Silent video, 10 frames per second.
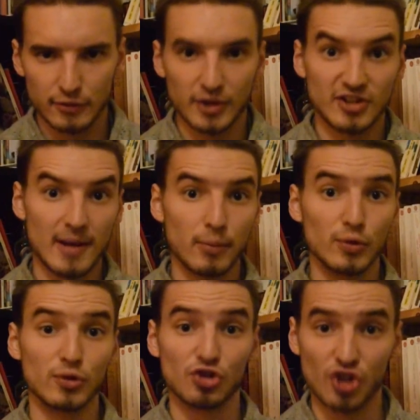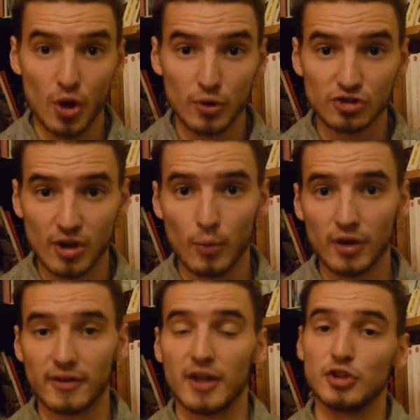for example, to show
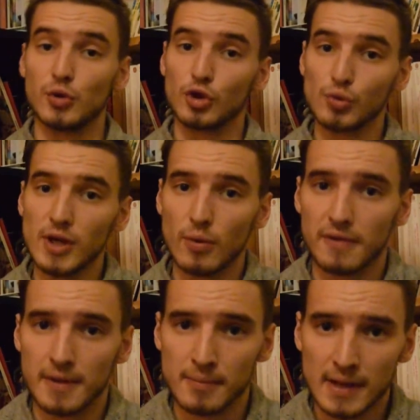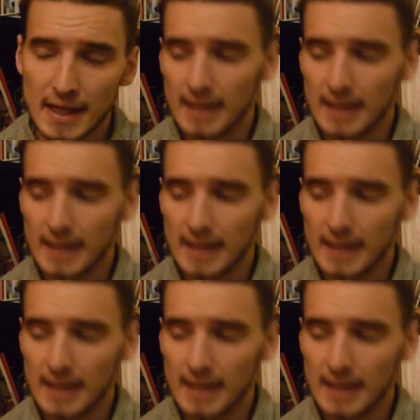someone that you agree with him.